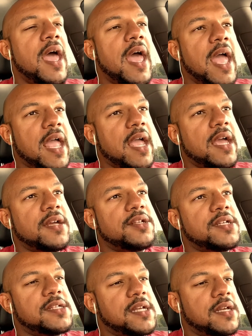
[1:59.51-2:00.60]
And she
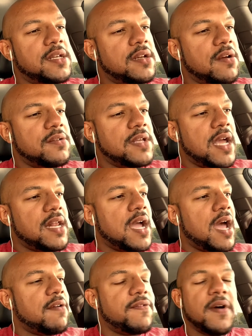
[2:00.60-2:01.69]
said, Daddy,
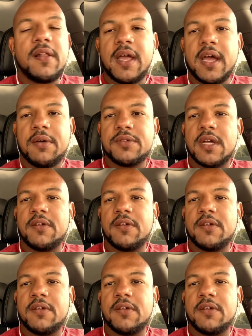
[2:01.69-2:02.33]
I felt like I was going to